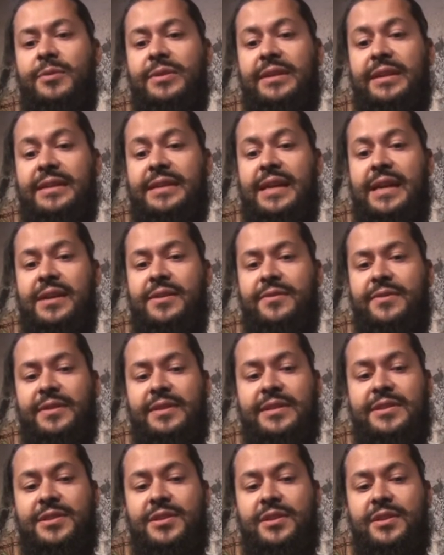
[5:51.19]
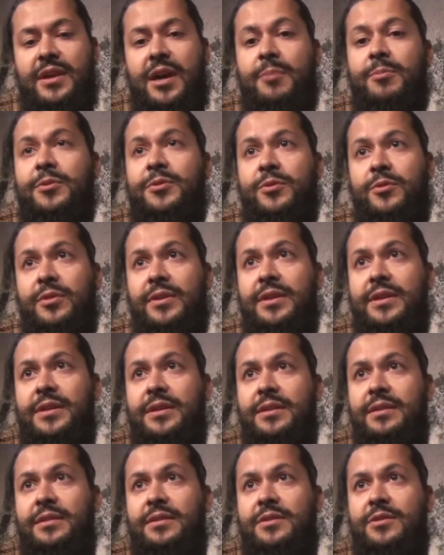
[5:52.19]
we'd like to have at least the
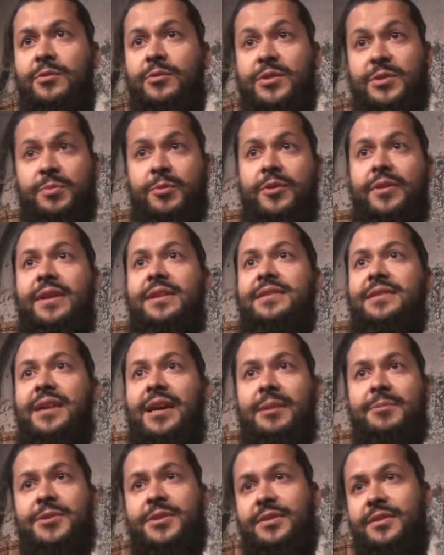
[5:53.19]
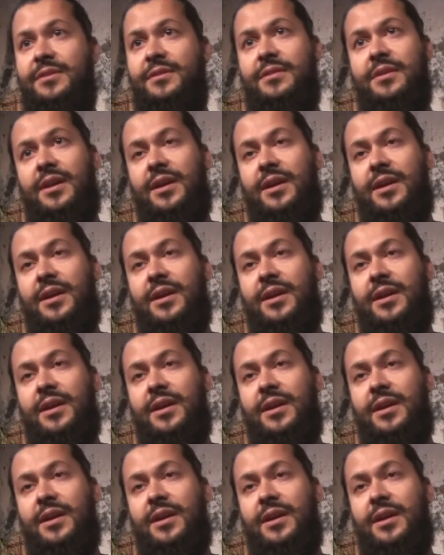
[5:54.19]
opportunity to explore that as an option.